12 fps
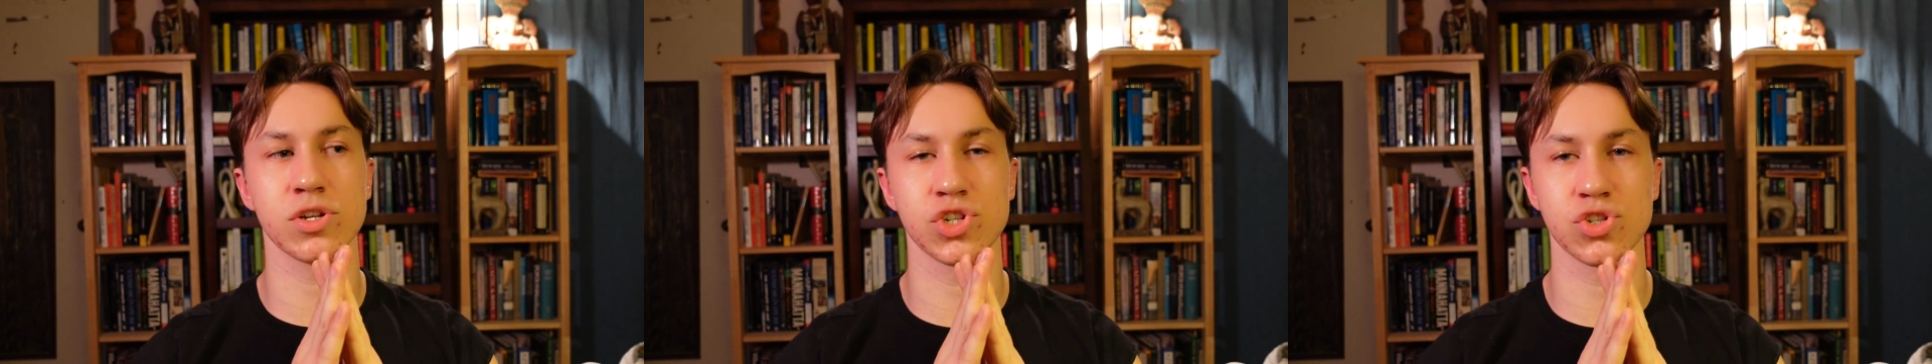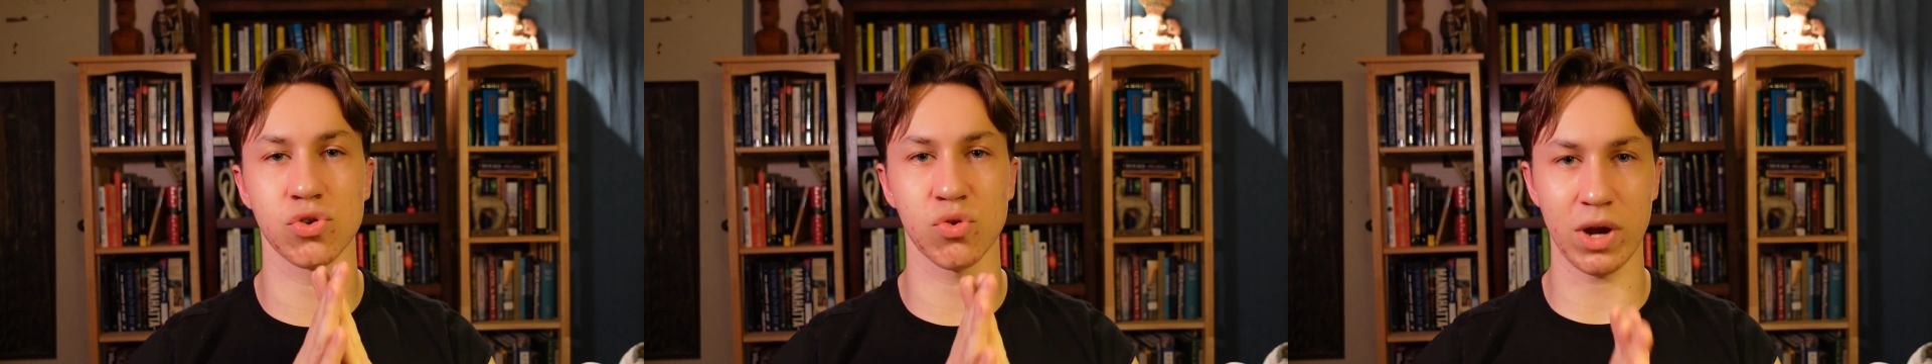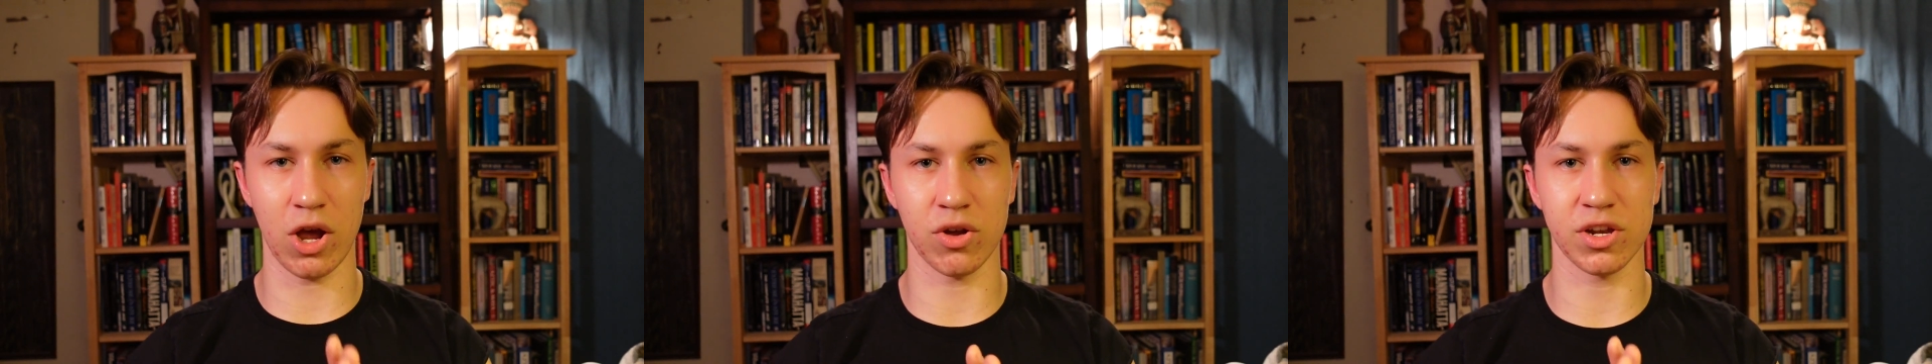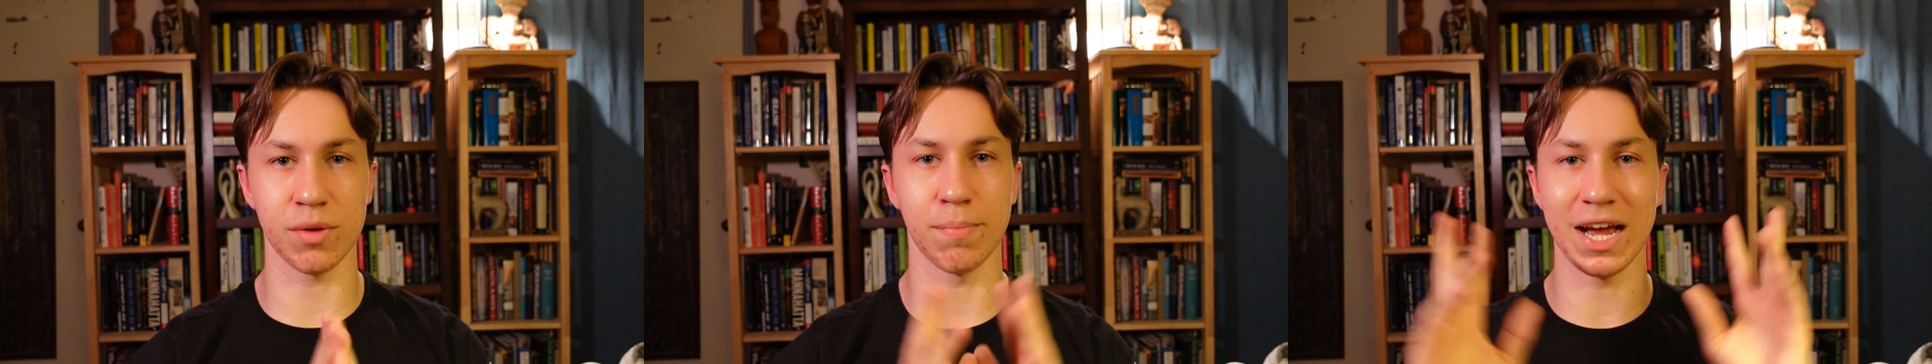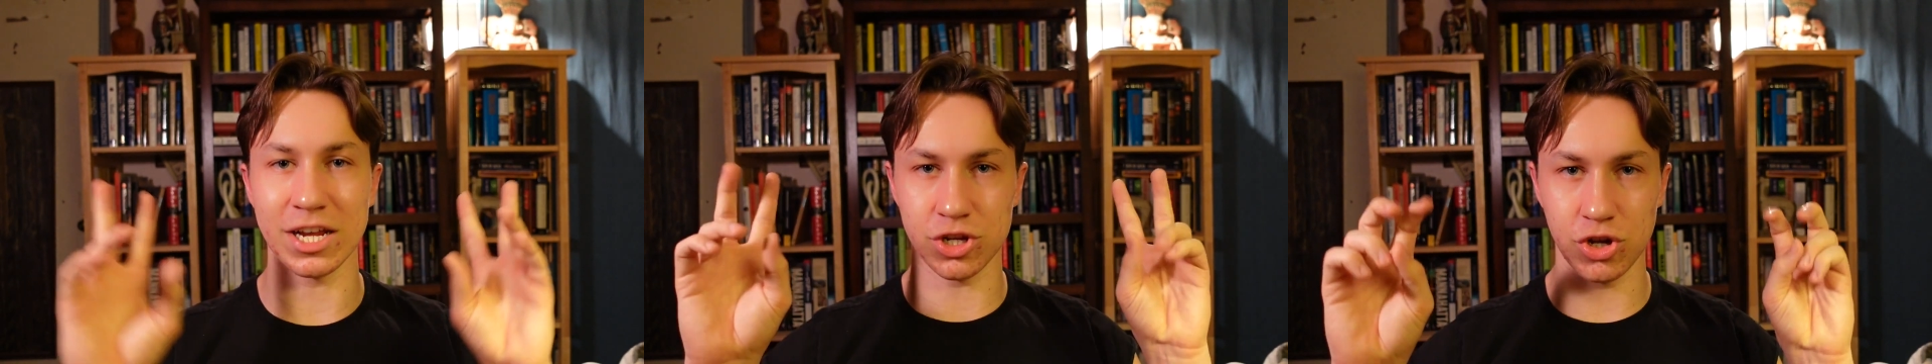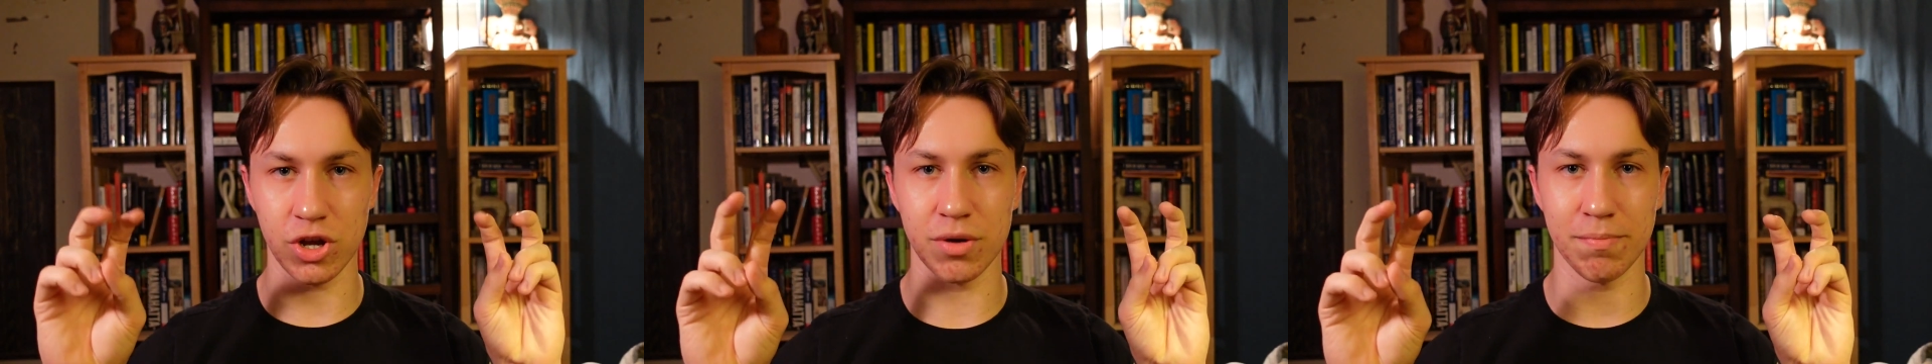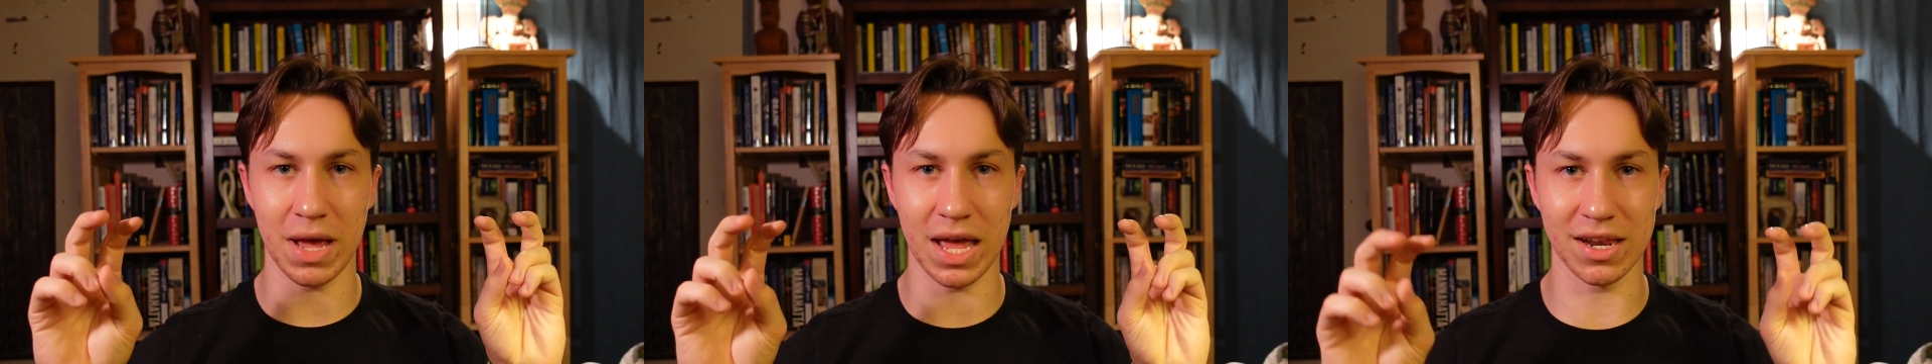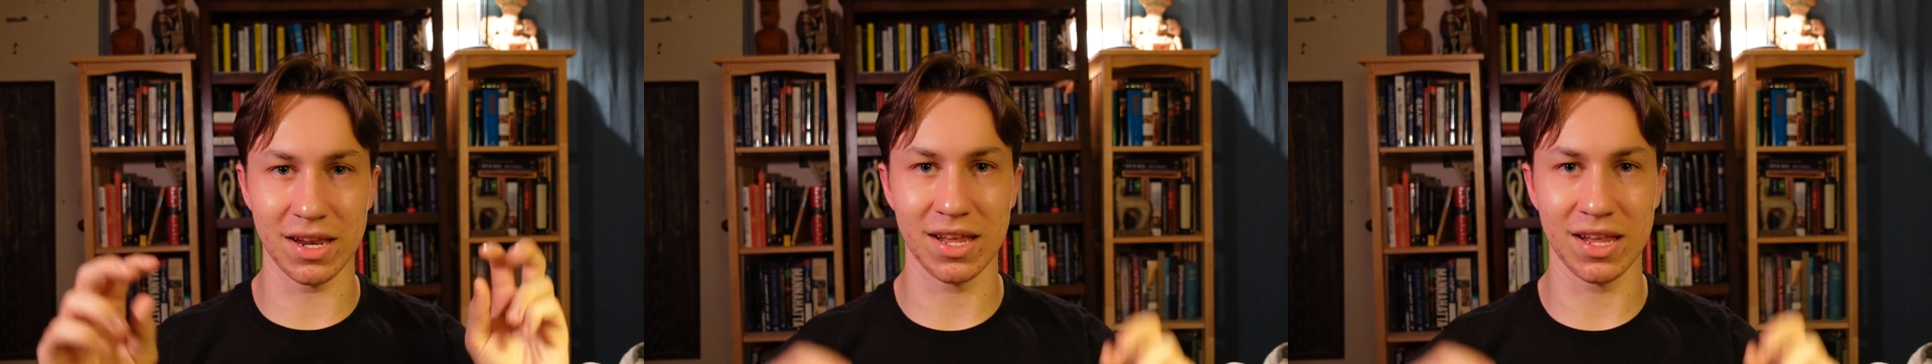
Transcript: surrounded by good men.